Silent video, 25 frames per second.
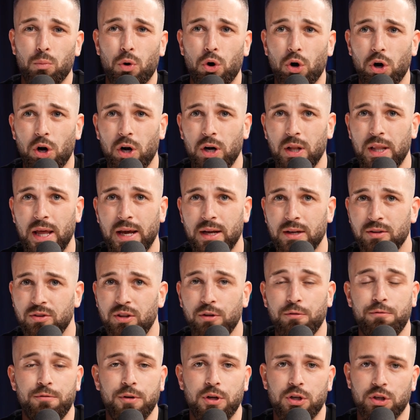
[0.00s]
more like
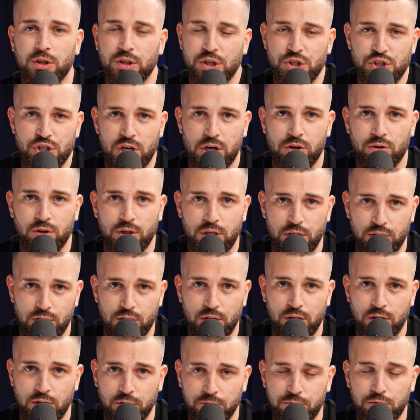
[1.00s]
difficult in general
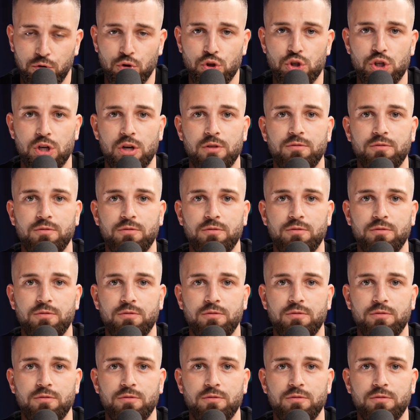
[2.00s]
in the future,